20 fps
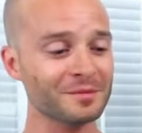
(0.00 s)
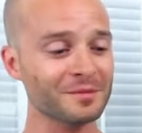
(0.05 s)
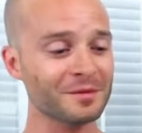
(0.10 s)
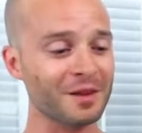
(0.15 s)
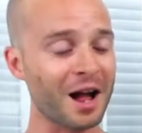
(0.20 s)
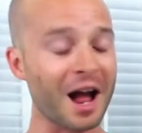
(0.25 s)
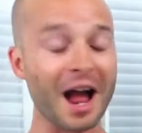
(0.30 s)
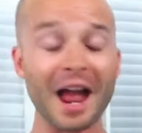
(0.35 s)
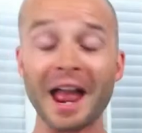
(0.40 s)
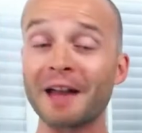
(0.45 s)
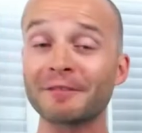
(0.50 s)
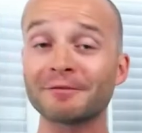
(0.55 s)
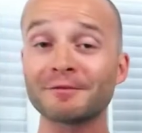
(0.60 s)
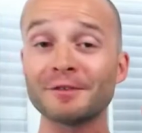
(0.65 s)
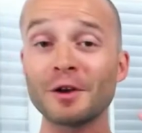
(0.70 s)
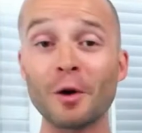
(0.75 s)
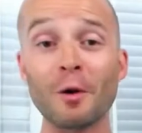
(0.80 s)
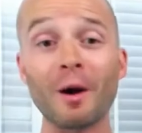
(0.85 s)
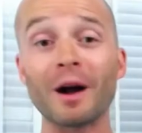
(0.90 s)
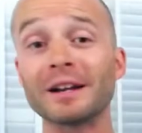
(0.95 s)
I have
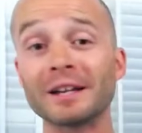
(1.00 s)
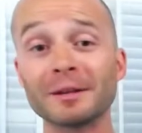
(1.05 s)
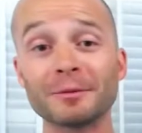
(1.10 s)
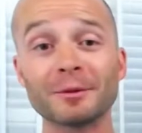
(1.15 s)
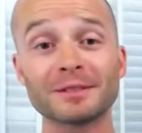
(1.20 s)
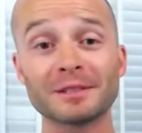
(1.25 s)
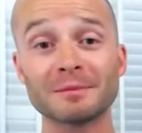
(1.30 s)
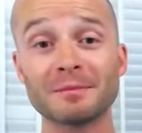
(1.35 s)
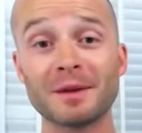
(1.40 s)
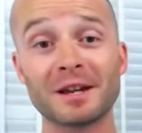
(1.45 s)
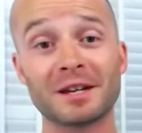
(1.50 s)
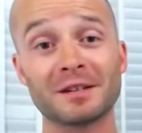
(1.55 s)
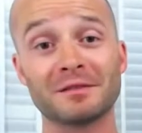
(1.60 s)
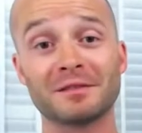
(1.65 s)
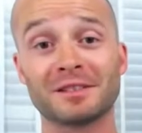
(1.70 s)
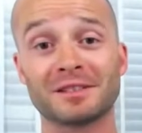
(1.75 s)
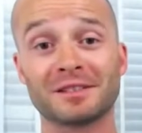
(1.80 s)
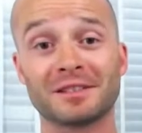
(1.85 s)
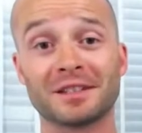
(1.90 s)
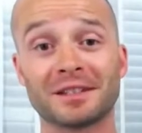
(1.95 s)
no idea what to make of
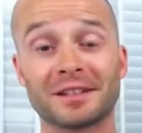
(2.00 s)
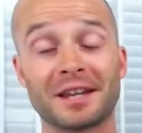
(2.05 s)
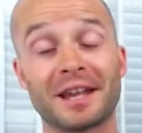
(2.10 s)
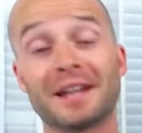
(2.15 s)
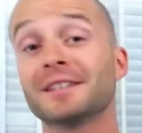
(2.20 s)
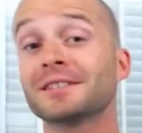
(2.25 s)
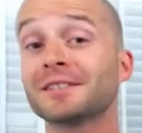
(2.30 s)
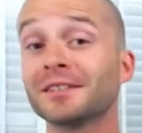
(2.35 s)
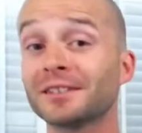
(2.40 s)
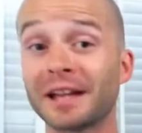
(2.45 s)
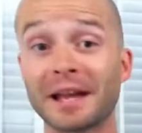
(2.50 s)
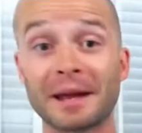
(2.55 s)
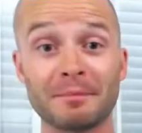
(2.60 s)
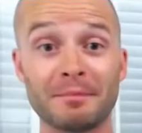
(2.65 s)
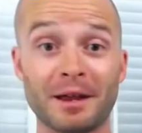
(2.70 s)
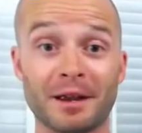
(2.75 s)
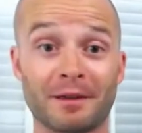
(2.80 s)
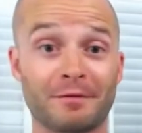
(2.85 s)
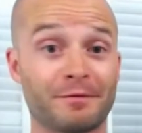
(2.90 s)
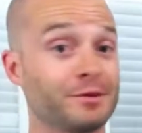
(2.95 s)
this thing. It is a
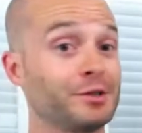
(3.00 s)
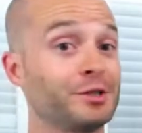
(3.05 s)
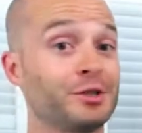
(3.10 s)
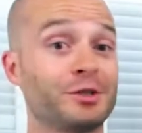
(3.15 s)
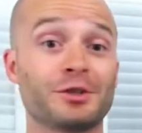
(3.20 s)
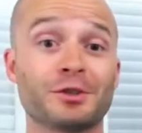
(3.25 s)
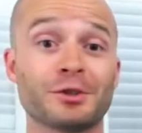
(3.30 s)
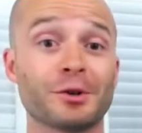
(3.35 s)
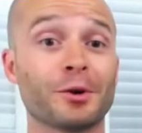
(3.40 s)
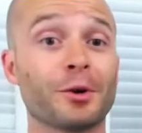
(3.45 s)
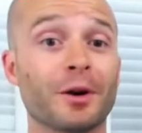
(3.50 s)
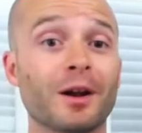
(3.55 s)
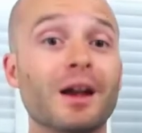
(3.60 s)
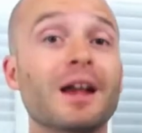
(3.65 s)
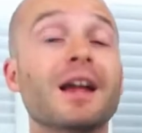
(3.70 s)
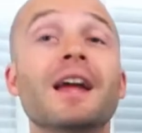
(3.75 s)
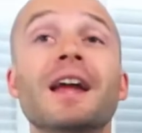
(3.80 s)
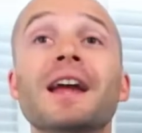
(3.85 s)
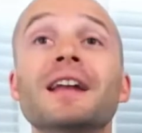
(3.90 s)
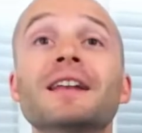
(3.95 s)
lambic for sure.
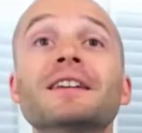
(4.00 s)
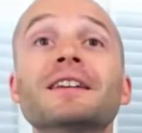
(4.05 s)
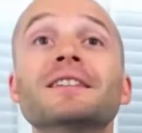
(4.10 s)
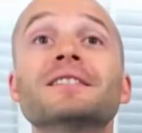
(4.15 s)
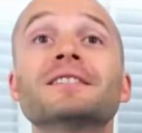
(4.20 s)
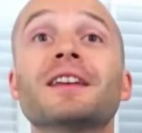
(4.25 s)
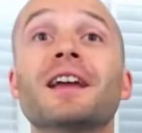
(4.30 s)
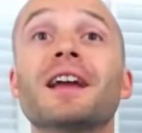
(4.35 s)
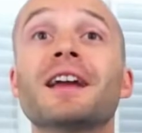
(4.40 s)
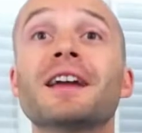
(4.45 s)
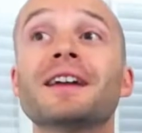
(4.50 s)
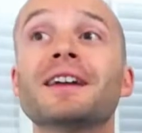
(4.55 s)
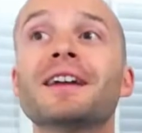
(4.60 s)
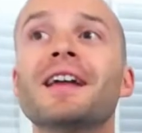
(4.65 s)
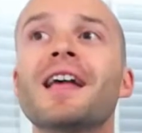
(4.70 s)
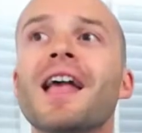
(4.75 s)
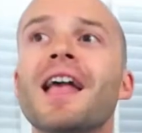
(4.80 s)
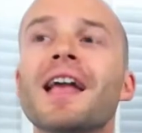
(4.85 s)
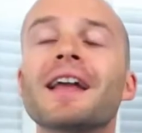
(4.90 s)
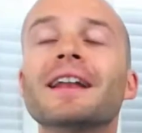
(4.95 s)
It is
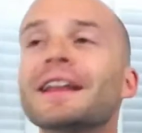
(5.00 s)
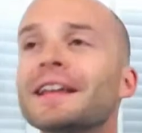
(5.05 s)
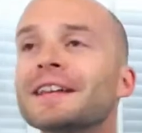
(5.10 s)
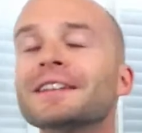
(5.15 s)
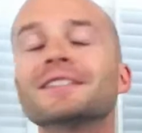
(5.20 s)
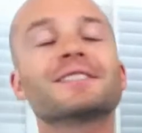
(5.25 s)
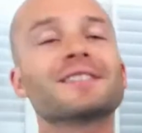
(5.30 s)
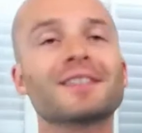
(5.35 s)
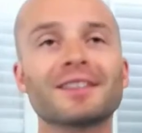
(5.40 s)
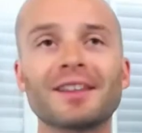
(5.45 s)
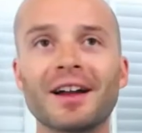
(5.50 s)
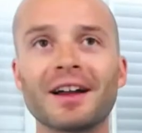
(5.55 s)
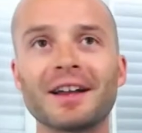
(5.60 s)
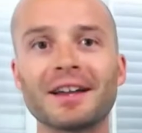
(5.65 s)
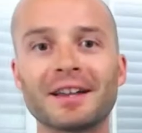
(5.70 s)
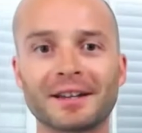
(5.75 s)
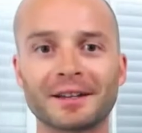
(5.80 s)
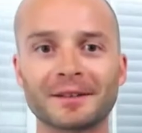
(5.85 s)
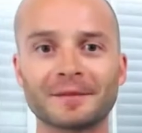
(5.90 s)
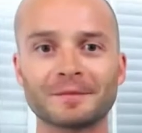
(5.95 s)

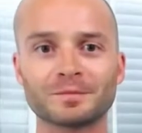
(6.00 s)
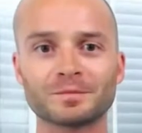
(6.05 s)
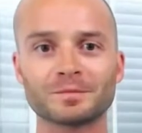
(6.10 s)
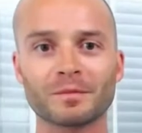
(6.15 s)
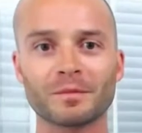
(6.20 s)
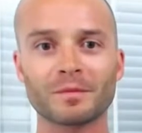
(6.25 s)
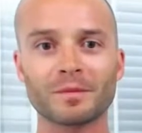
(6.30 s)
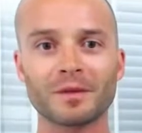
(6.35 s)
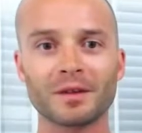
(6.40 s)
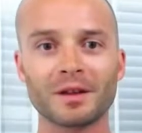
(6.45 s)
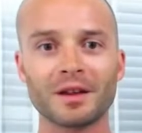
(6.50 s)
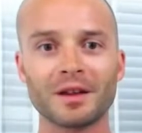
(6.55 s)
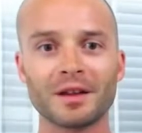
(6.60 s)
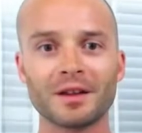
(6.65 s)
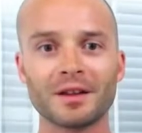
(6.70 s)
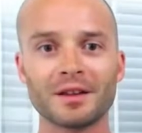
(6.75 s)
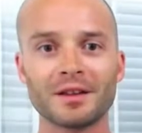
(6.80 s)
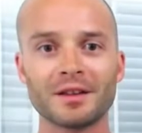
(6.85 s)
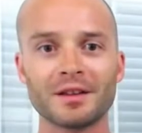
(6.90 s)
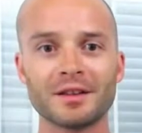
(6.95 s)
like
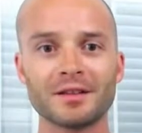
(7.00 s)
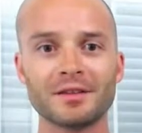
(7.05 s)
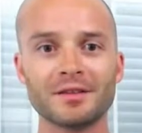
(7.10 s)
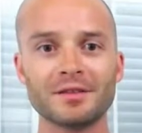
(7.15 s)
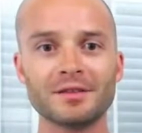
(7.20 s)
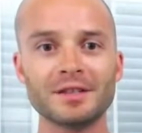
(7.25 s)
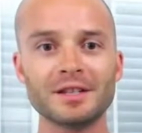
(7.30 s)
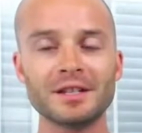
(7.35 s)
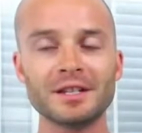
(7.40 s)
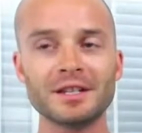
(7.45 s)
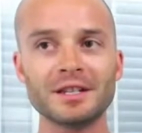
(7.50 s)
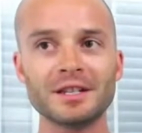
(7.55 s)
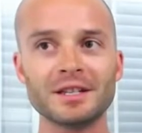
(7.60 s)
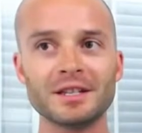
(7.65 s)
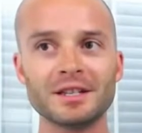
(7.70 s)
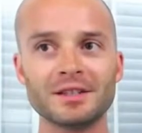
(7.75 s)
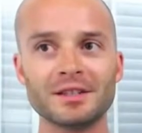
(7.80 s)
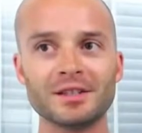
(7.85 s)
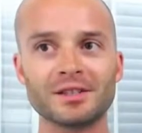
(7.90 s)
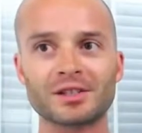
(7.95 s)

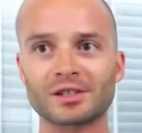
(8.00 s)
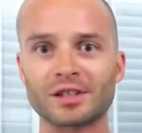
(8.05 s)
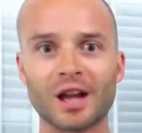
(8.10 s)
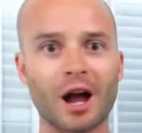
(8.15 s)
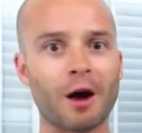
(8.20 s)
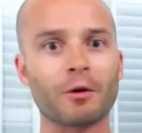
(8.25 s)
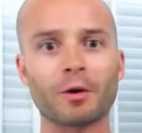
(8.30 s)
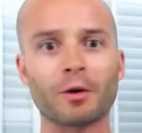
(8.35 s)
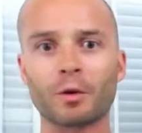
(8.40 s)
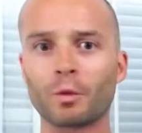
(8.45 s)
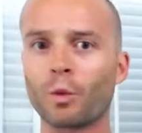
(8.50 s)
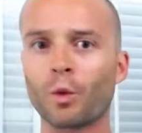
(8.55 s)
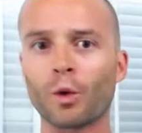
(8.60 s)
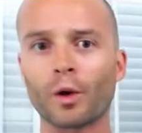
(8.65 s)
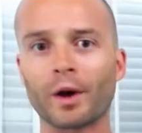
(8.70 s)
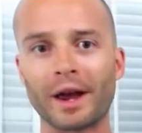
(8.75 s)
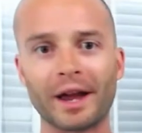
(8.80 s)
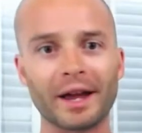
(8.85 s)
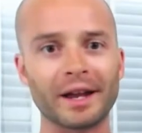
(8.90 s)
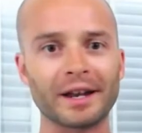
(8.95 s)
the sour
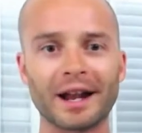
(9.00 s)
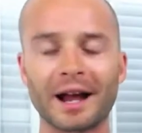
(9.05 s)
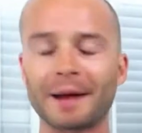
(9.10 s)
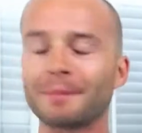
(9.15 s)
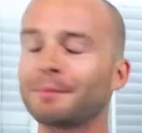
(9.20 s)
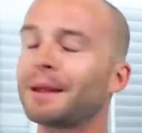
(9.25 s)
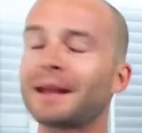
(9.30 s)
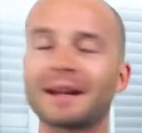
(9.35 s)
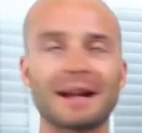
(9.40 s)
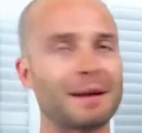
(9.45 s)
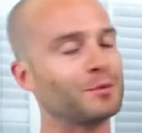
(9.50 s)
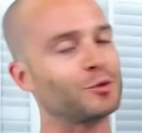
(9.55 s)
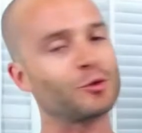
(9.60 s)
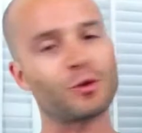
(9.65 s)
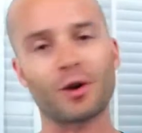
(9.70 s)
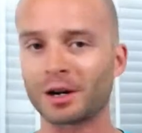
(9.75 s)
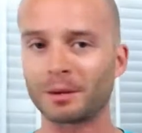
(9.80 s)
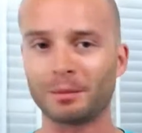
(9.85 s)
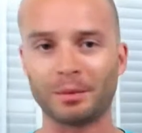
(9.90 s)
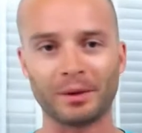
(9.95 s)
warhead. I mean, I'm
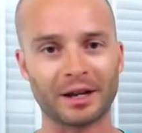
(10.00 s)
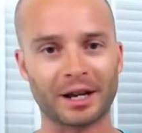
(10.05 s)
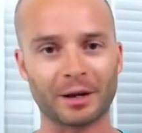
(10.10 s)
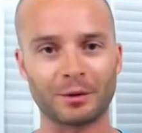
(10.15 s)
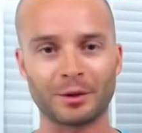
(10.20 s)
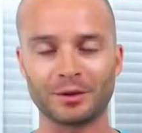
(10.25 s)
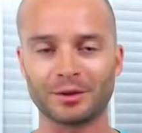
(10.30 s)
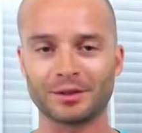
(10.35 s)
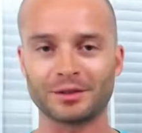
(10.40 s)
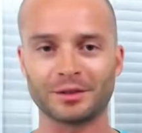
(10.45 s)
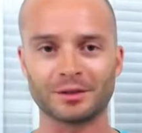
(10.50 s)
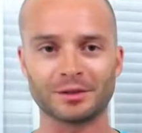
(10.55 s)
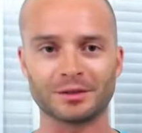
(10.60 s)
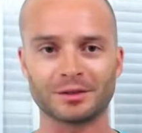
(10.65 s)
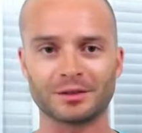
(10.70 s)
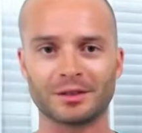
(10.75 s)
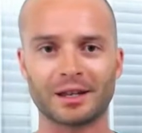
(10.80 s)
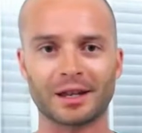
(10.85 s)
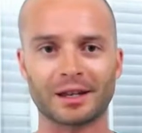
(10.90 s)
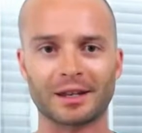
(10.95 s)
drawing a blank on what
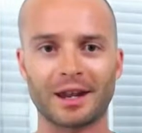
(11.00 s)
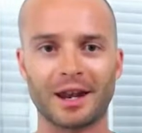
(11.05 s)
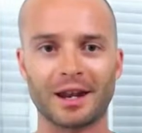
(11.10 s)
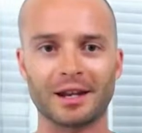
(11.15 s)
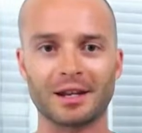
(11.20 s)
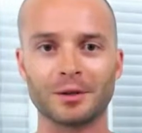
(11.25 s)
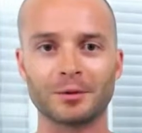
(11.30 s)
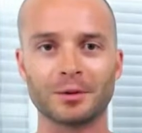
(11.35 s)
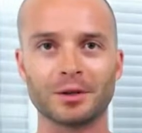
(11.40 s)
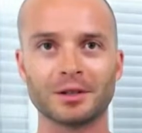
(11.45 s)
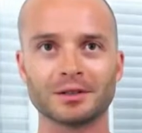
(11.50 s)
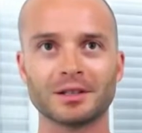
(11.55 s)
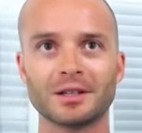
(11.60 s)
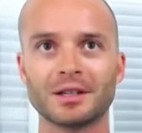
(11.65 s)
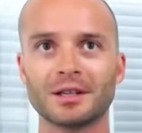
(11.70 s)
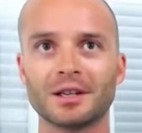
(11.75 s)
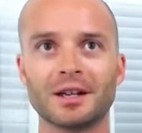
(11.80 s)
that candy was.